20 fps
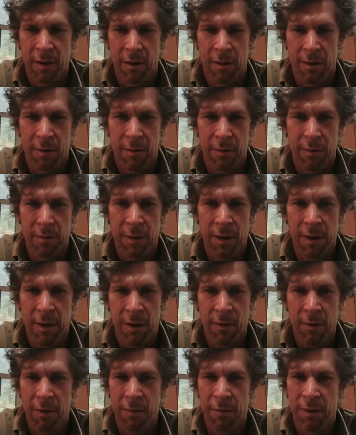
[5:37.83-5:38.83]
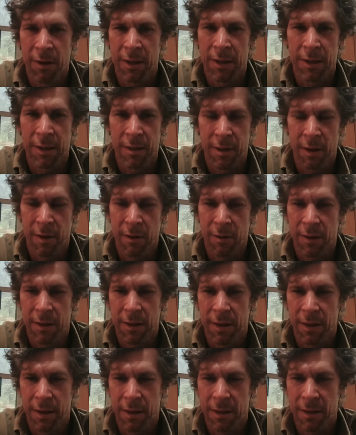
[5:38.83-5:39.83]
So, you know, we're really
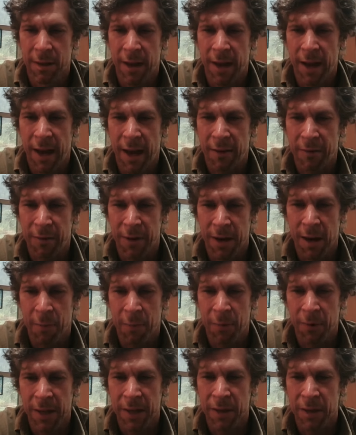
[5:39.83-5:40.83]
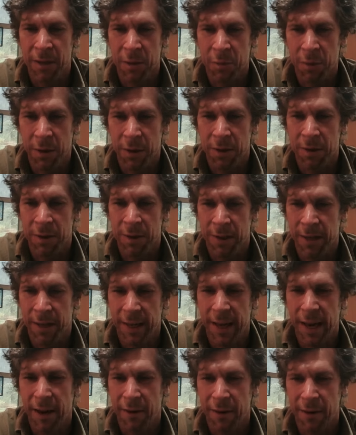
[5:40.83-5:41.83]
stoked to have an operations
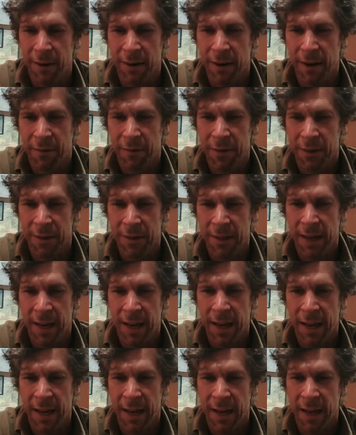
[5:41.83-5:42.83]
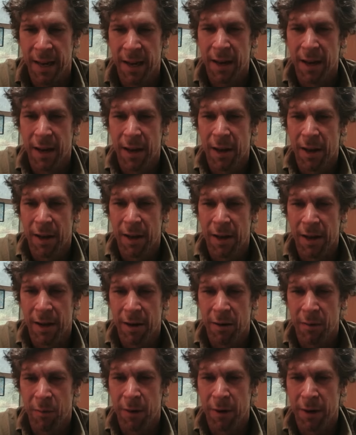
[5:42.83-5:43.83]
person that cared enough to say, hey,
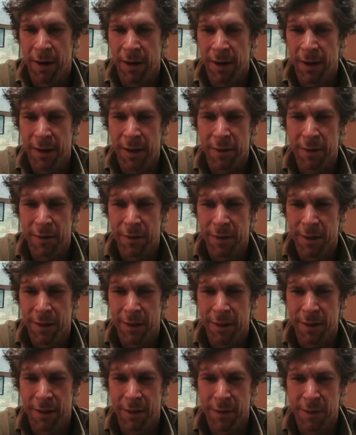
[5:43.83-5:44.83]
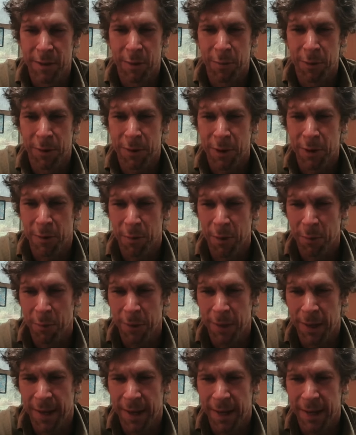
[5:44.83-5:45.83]
you know, we're going to use the super
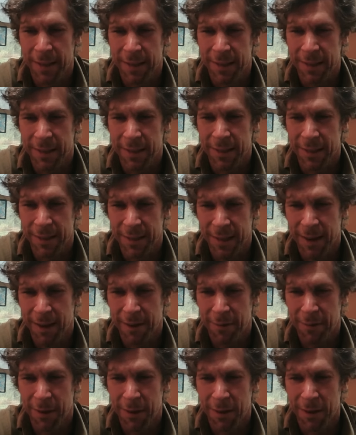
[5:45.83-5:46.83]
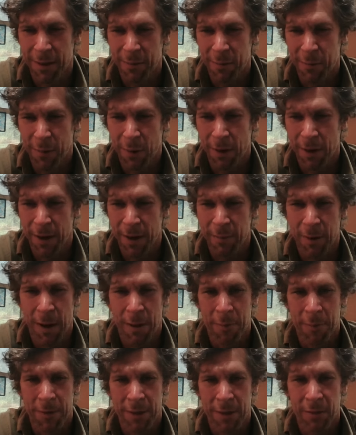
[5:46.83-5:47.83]
scooper planes instead of the
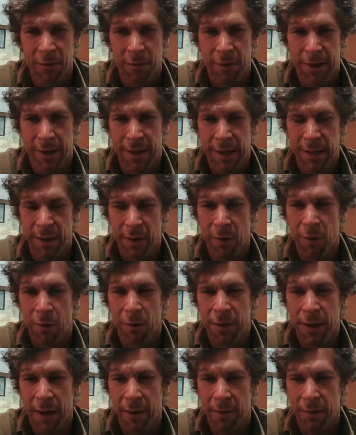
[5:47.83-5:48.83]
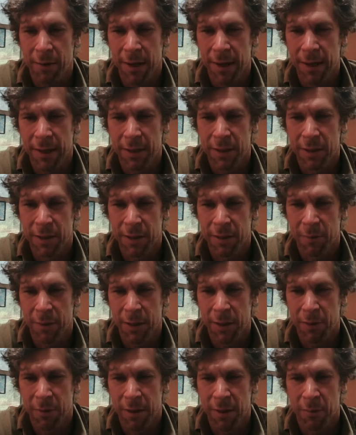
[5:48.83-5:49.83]
borate bombers if we need to hold that
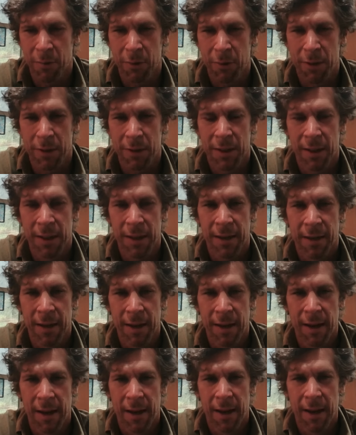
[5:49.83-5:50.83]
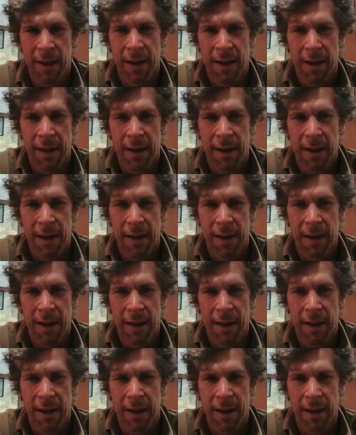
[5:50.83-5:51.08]
ridge between Boise.